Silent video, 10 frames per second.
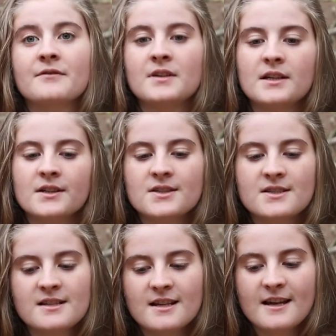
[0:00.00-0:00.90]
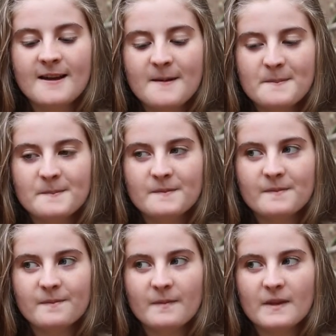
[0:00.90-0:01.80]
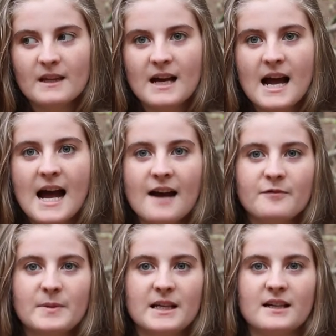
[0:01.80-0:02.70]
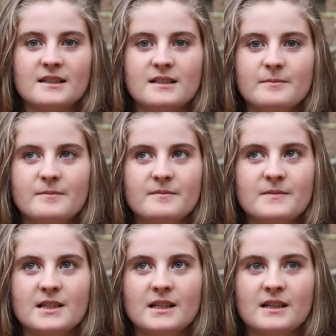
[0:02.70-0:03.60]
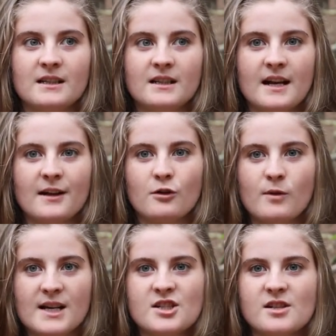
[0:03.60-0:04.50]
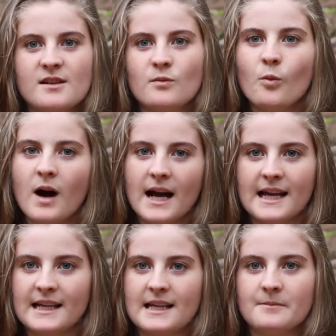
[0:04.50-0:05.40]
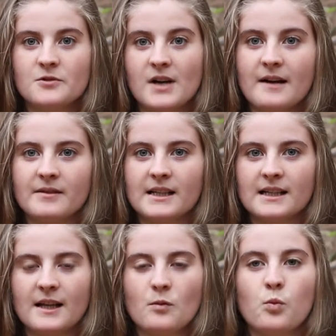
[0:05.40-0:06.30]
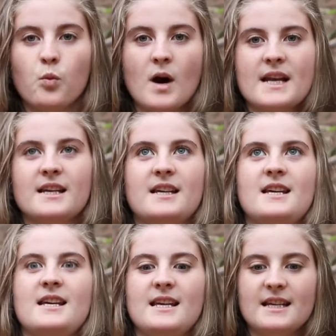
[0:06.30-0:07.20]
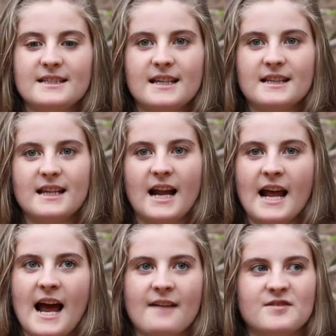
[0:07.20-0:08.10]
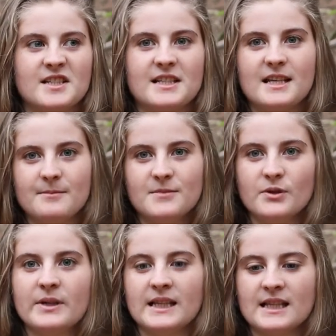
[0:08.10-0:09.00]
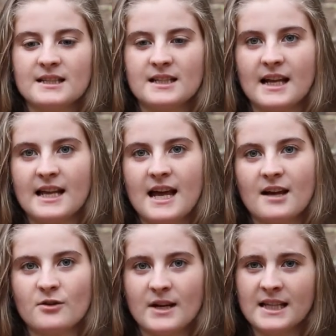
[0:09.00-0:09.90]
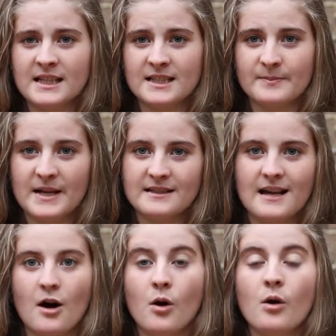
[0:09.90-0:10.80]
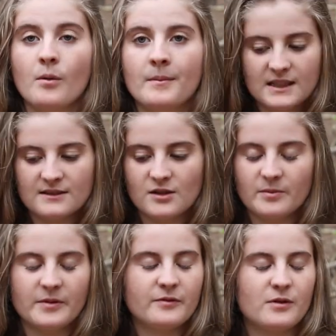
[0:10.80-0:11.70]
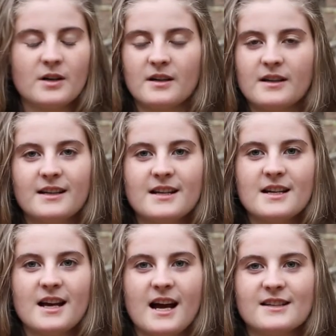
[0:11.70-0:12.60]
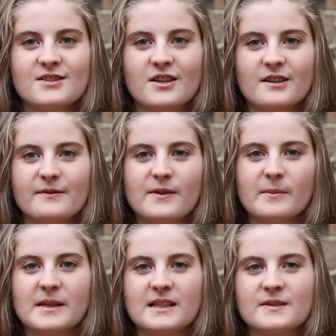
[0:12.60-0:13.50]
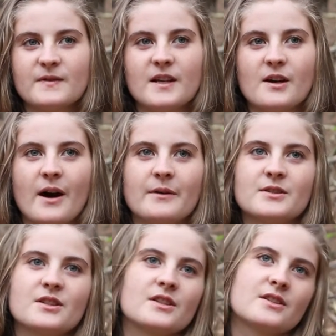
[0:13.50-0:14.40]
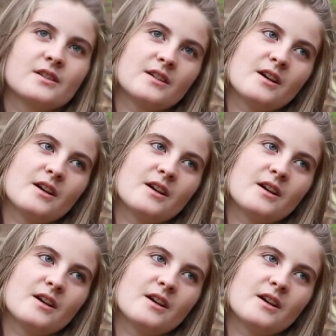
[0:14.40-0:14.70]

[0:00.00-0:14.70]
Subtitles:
years, I have begun to kind of question why I keep traveling. Like, what is it that I have to keep doing this and I can't create this space at home? And so before I started filming this video, I was just